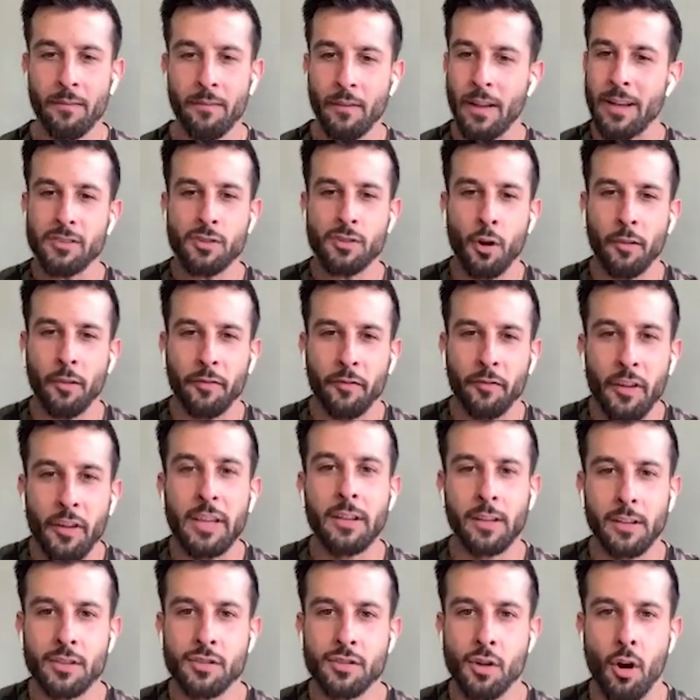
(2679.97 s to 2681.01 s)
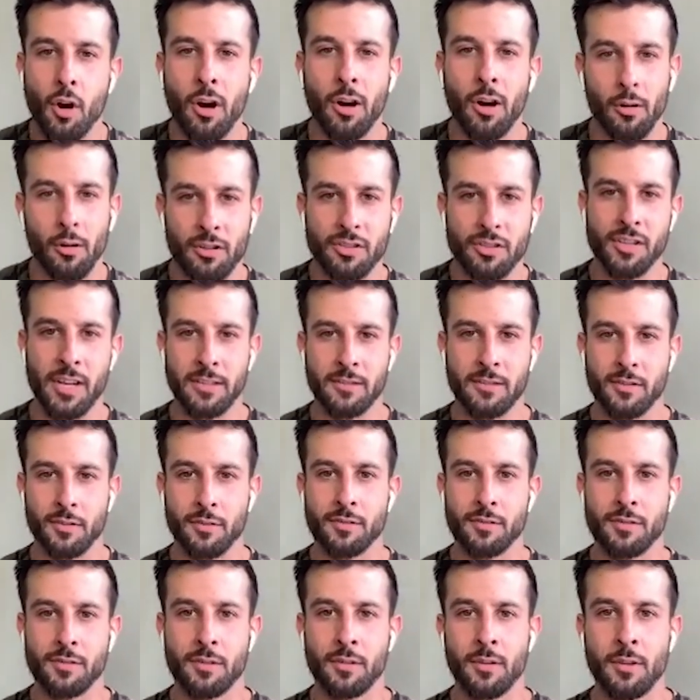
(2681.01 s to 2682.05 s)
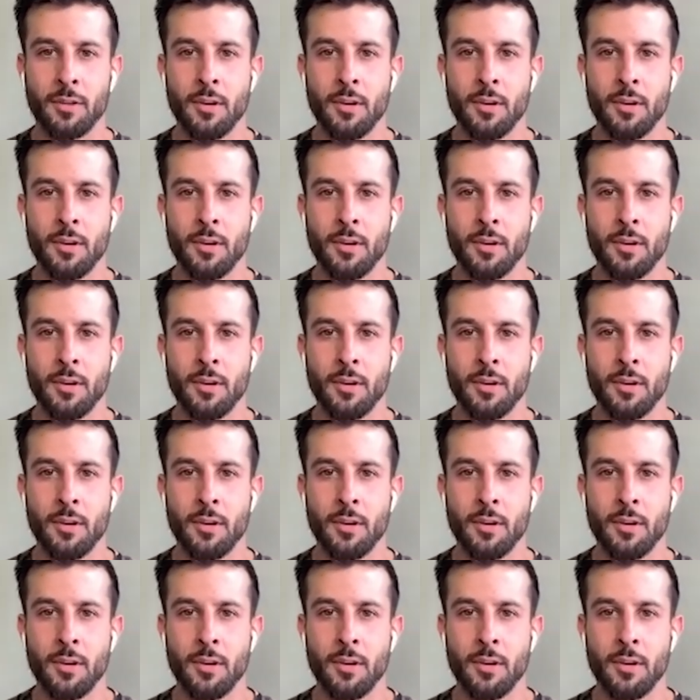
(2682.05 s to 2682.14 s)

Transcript: that's all feelings are, or sensors.